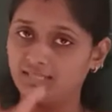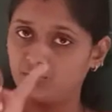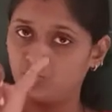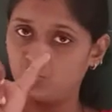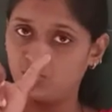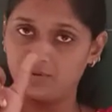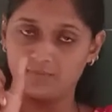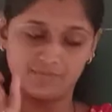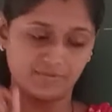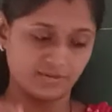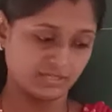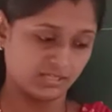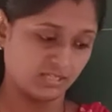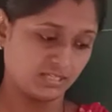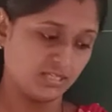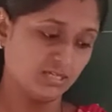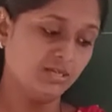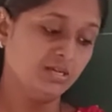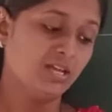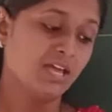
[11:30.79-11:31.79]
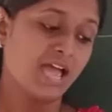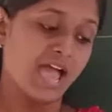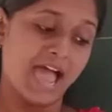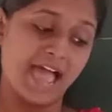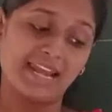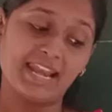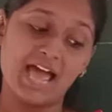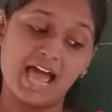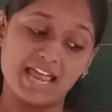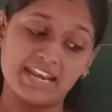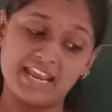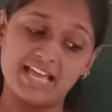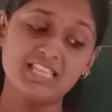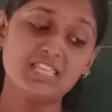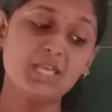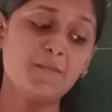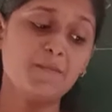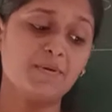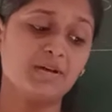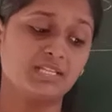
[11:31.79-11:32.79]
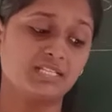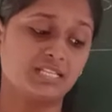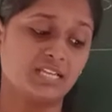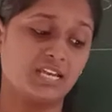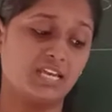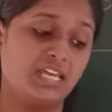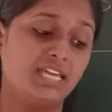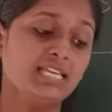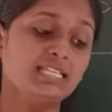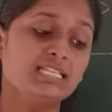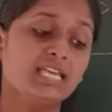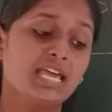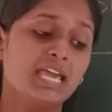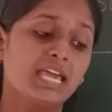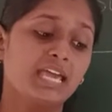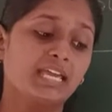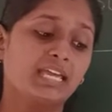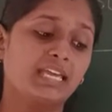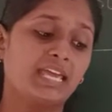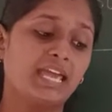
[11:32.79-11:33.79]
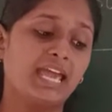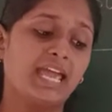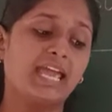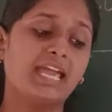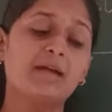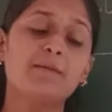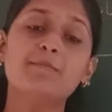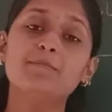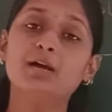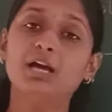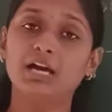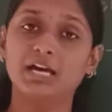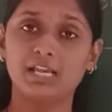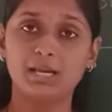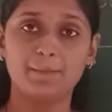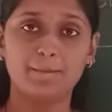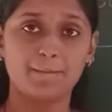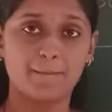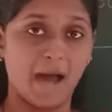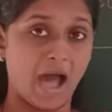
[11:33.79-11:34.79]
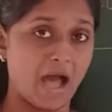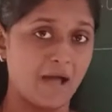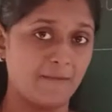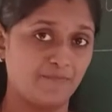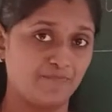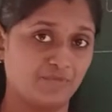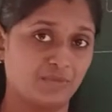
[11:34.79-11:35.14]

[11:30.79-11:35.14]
is one person and another person is KM Karippa.